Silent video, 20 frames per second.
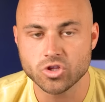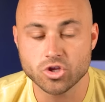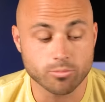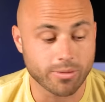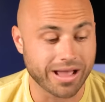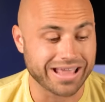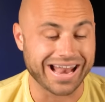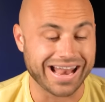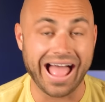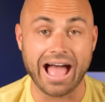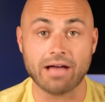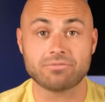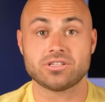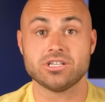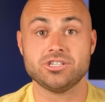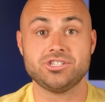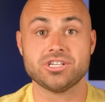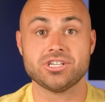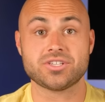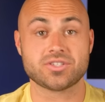You might have
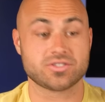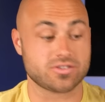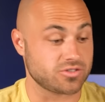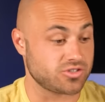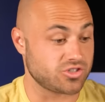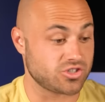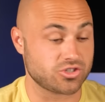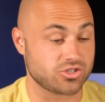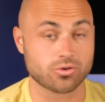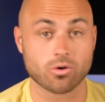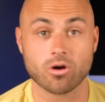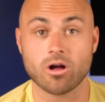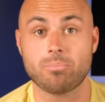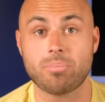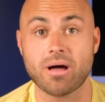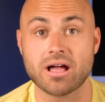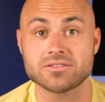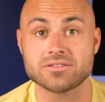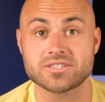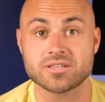to just store up
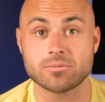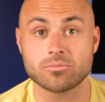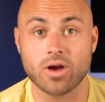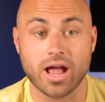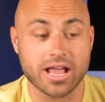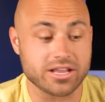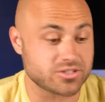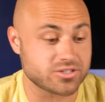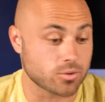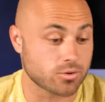on some rice